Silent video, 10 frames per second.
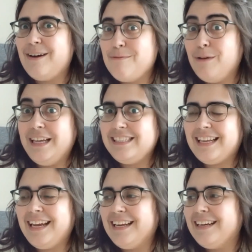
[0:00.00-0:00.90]
weeks
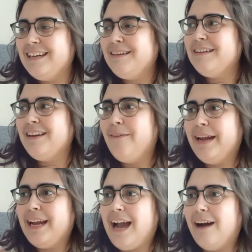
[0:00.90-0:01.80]
later,
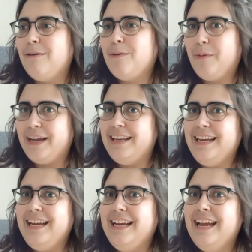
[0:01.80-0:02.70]
knowing how
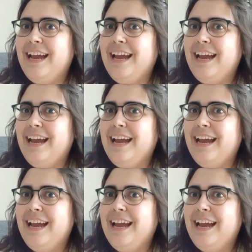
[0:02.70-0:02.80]
quickly